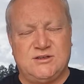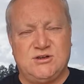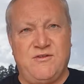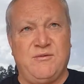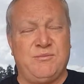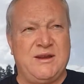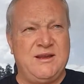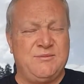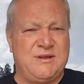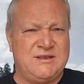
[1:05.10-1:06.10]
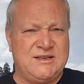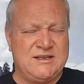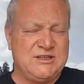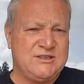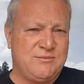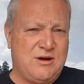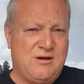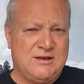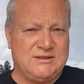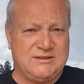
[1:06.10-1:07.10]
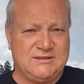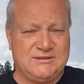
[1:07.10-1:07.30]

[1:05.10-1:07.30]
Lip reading: Sorry if I'm blinking a bit, the sun's just in my face.